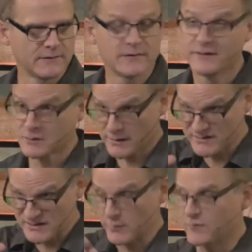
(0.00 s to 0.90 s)
The cross
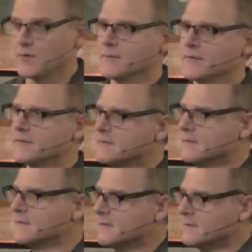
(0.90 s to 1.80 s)
is before me.
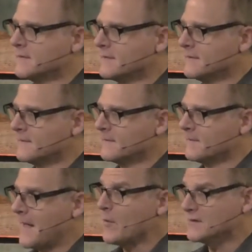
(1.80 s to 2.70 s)

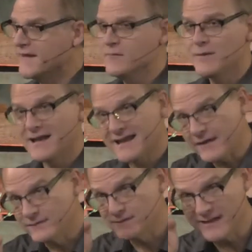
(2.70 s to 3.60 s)
I will live my
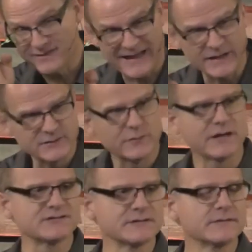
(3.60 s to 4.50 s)
life in that direction.